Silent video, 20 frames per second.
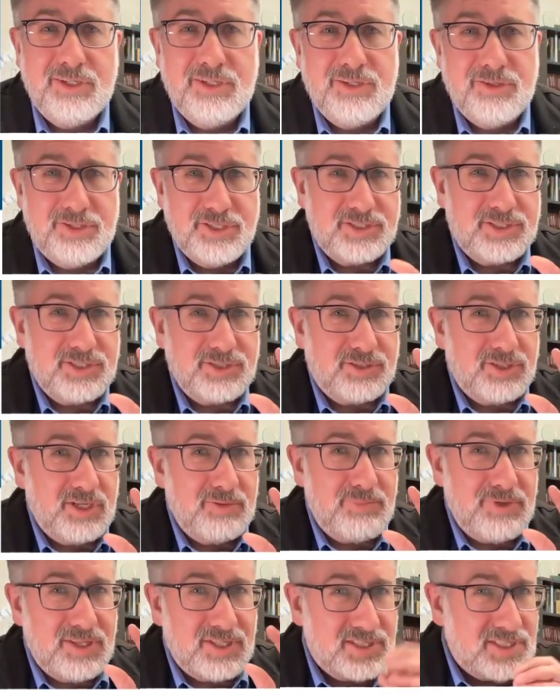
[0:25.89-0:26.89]
This is gonna
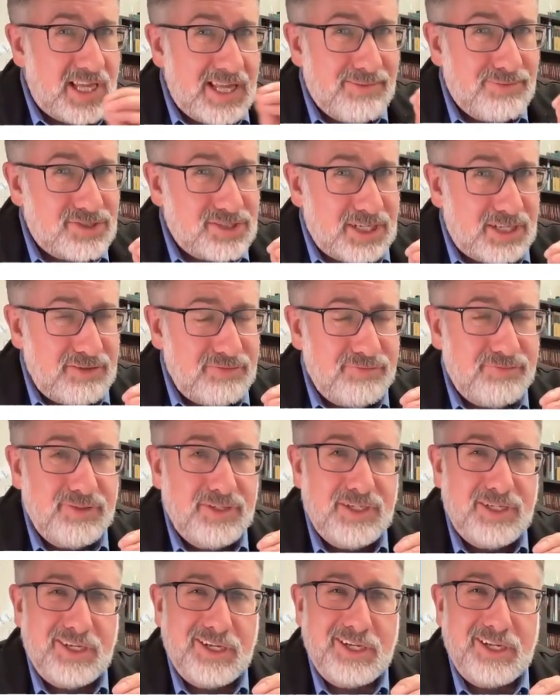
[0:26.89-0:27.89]
be the same stuff,
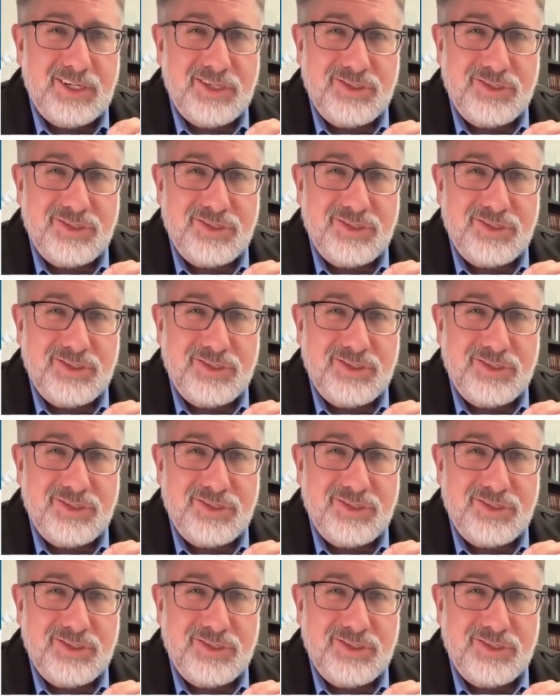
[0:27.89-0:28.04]
uh,